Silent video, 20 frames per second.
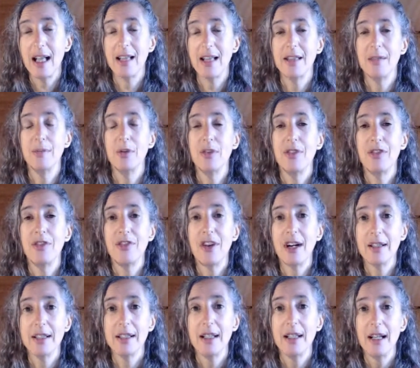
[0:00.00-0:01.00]
and the more
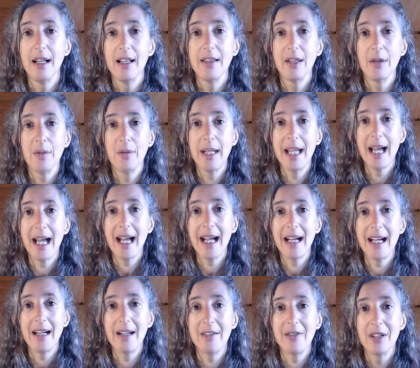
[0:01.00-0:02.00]
fun that we
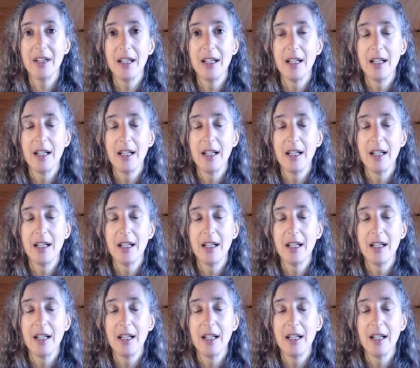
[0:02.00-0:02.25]
have,